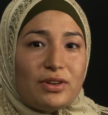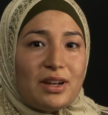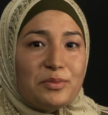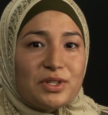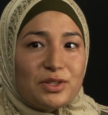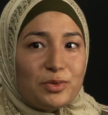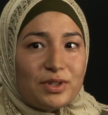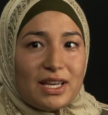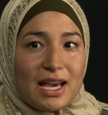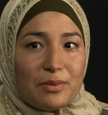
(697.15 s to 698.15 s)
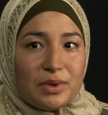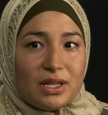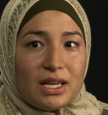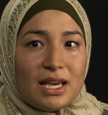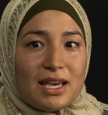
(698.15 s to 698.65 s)
And I'm just really
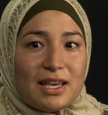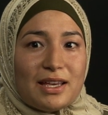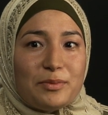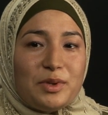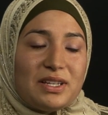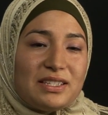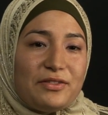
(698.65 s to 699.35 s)
happy because